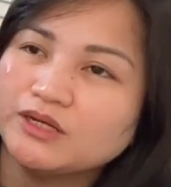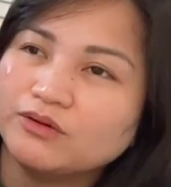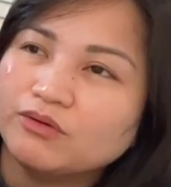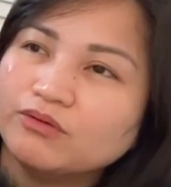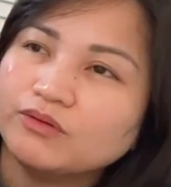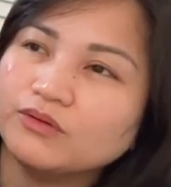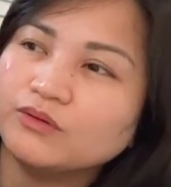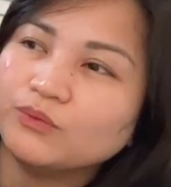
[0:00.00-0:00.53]
I
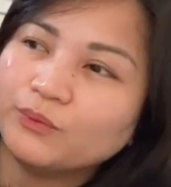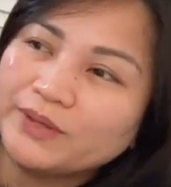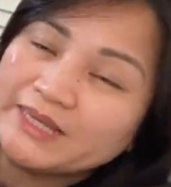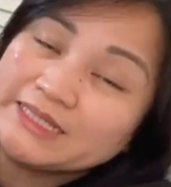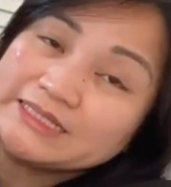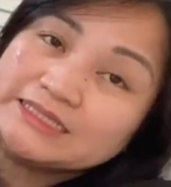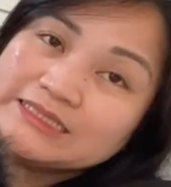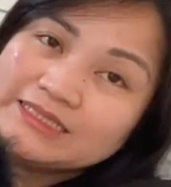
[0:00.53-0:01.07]

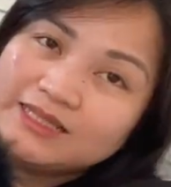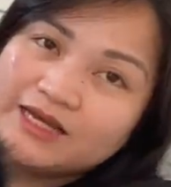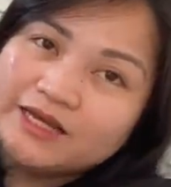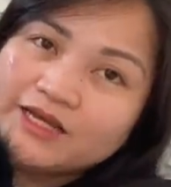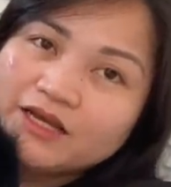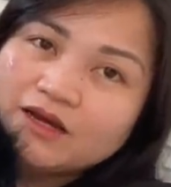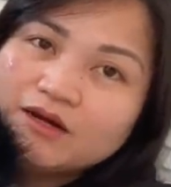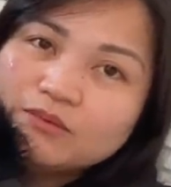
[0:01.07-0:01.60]
always
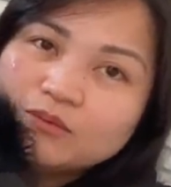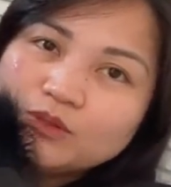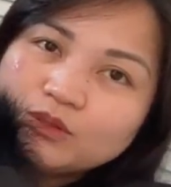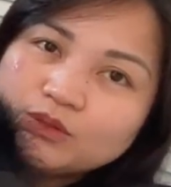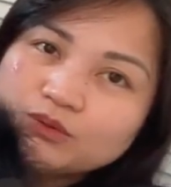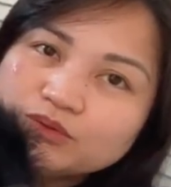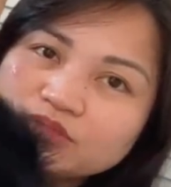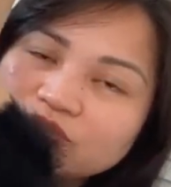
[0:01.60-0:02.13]
like
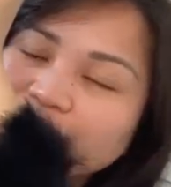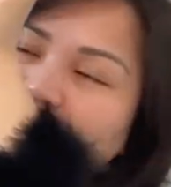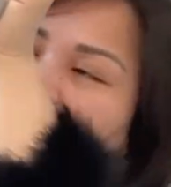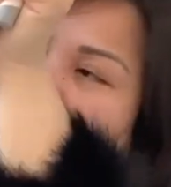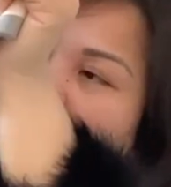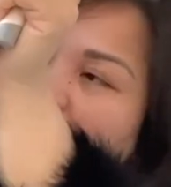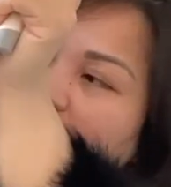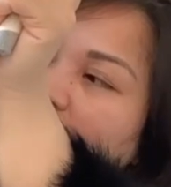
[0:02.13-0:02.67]
loose
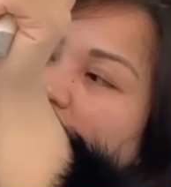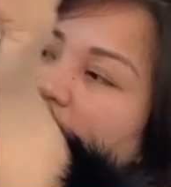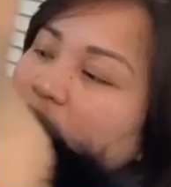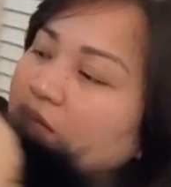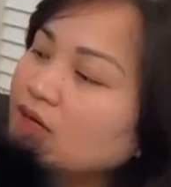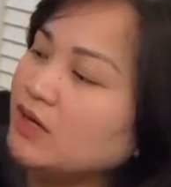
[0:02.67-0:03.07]
fitting.